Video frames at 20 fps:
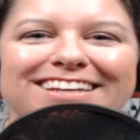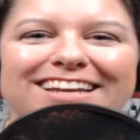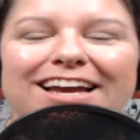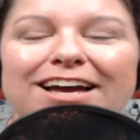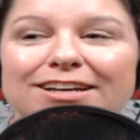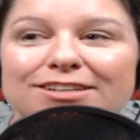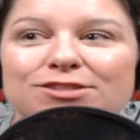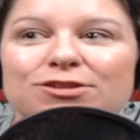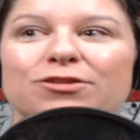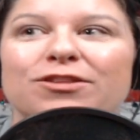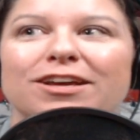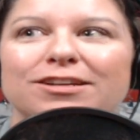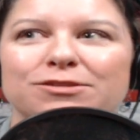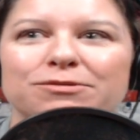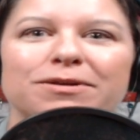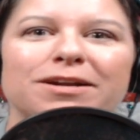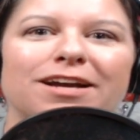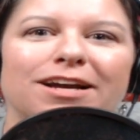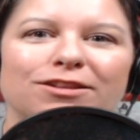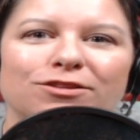That's
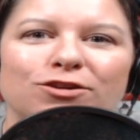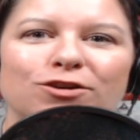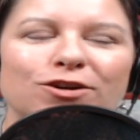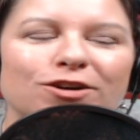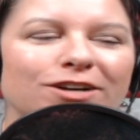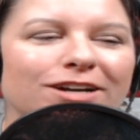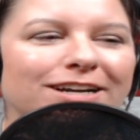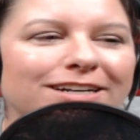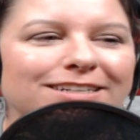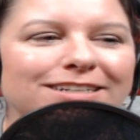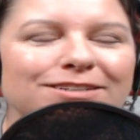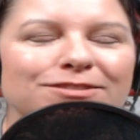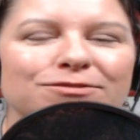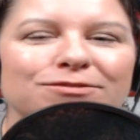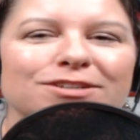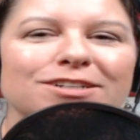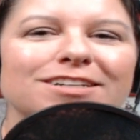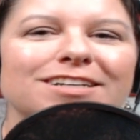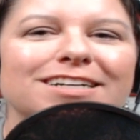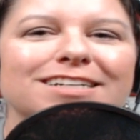when I learned. I
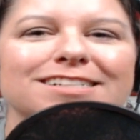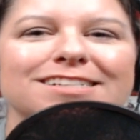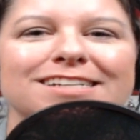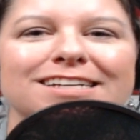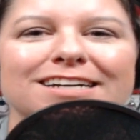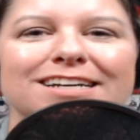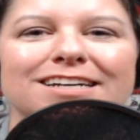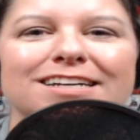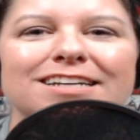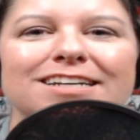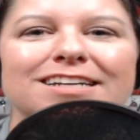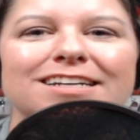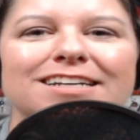didn't realize that.